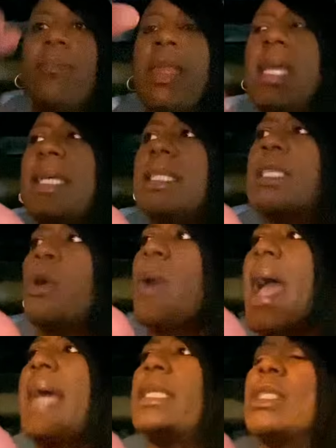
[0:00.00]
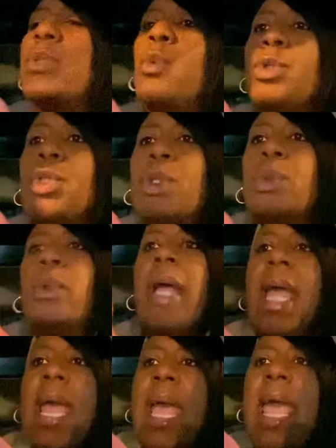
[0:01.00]
And so, I just want to
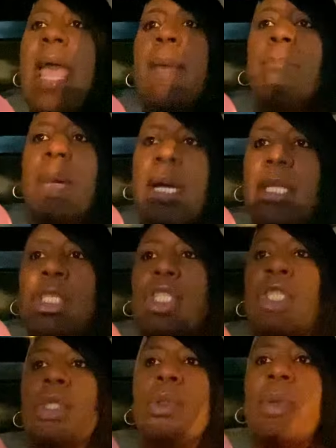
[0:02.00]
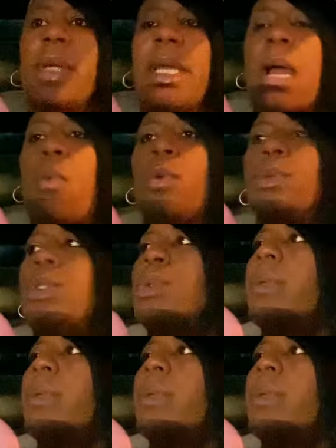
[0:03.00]
admonish you and I want to